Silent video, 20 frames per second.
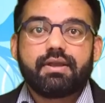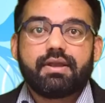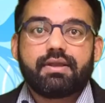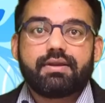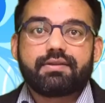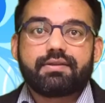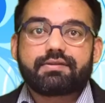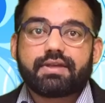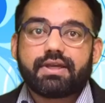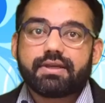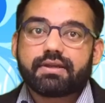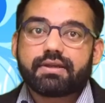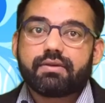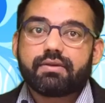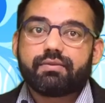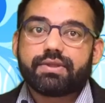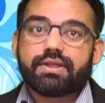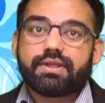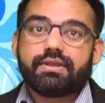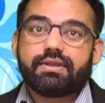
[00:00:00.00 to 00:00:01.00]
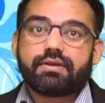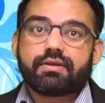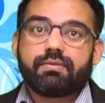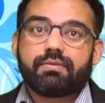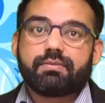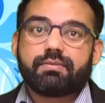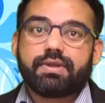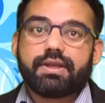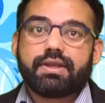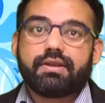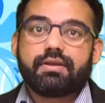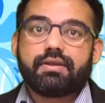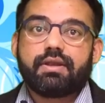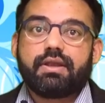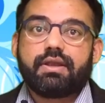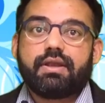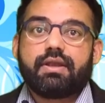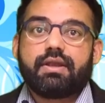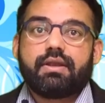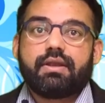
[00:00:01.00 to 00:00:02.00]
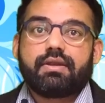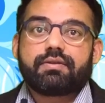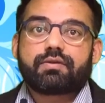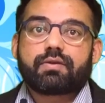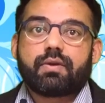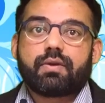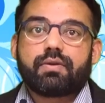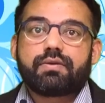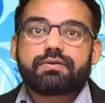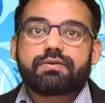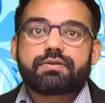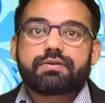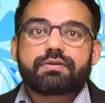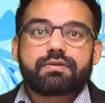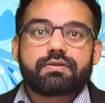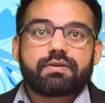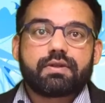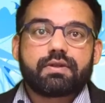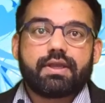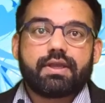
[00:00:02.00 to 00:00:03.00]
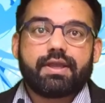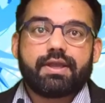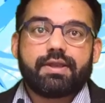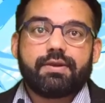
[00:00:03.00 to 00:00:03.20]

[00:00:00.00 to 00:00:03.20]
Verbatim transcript: recycle within the company, slows uh,